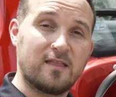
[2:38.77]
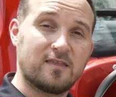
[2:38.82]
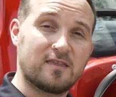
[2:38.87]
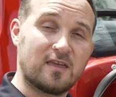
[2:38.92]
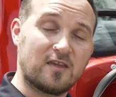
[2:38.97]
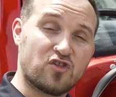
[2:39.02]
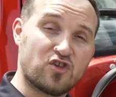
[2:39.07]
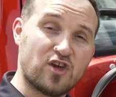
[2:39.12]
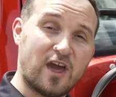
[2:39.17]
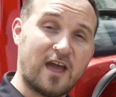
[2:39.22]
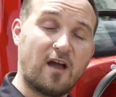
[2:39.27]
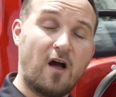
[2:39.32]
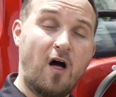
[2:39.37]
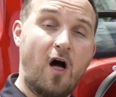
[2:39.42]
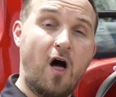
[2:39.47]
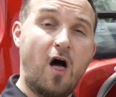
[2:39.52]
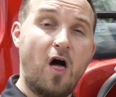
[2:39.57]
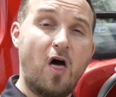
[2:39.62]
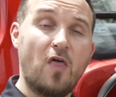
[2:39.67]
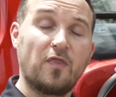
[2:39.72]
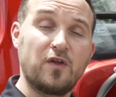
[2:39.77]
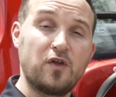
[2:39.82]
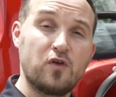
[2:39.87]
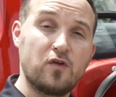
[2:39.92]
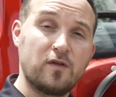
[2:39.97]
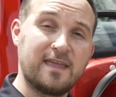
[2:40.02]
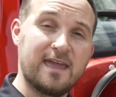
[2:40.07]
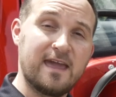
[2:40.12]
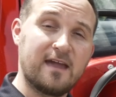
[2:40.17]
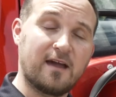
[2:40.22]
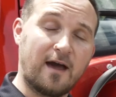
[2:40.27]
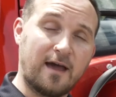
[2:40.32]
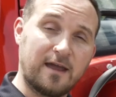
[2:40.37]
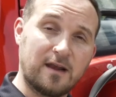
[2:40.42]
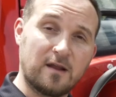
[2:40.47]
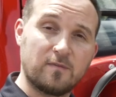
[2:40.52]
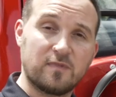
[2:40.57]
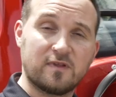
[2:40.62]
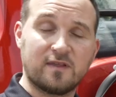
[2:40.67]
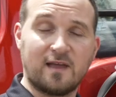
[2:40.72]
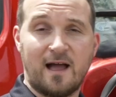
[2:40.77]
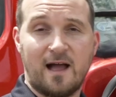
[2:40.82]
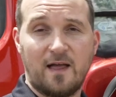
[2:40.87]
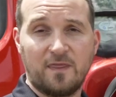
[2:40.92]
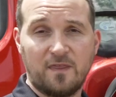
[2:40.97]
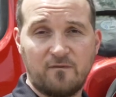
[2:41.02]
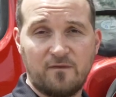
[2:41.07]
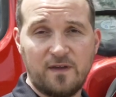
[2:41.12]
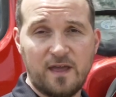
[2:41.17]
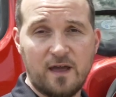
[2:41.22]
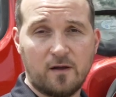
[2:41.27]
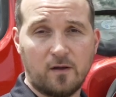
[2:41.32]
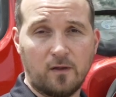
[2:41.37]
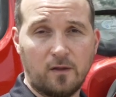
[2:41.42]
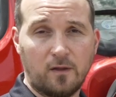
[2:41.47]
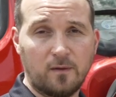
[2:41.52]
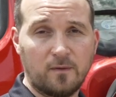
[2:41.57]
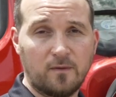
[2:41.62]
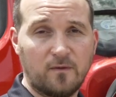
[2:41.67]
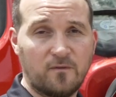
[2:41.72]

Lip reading: to check all the unique items on the vehicle.